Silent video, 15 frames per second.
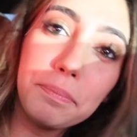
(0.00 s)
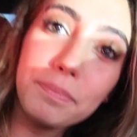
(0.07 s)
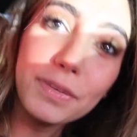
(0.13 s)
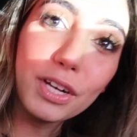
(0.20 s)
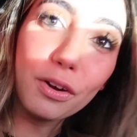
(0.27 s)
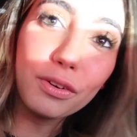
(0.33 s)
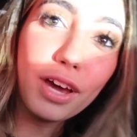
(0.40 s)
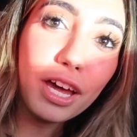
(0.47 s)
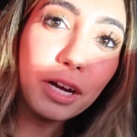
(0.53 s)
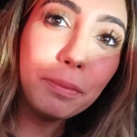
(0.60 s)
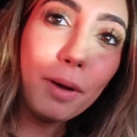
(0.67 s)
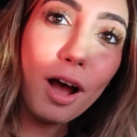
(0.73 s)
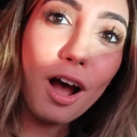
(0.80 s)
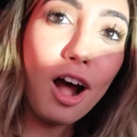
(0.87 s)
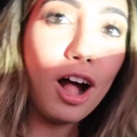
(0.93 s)
you know, gutter
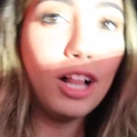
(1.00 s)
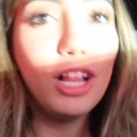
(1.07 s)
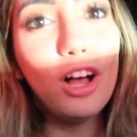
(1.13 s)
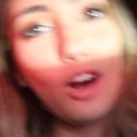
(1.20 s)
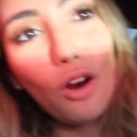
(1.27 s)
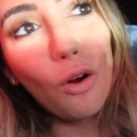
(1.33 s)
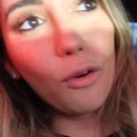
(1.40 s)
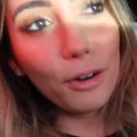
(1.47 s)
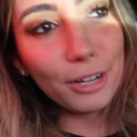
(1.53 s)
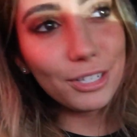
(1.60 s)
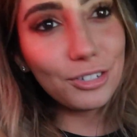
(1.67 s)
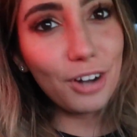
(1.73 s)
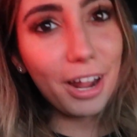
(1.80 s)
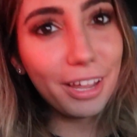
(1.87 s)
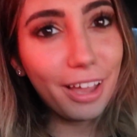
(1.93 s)
ball or a
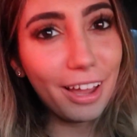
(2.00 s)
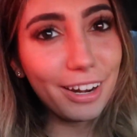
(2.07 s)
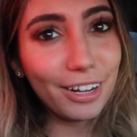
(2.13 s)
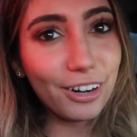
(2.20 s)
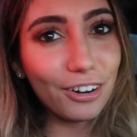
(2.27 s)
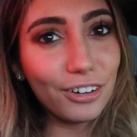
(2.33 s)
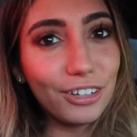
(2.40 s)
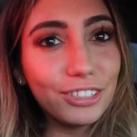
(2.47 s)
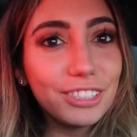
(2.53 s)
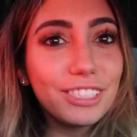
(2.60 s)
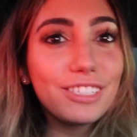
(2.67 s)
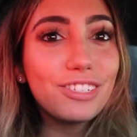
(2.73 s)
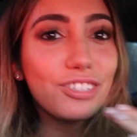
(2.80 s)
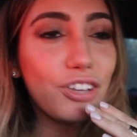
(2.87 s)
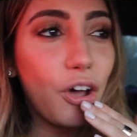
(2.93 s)
strike kind of girls.
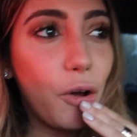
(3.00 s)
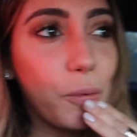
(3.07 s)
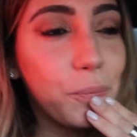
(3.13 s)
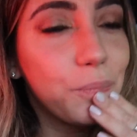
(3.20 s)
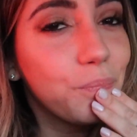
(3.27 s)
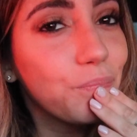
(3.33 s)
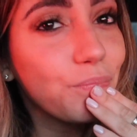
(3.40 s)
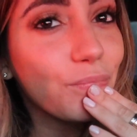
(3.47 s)
So.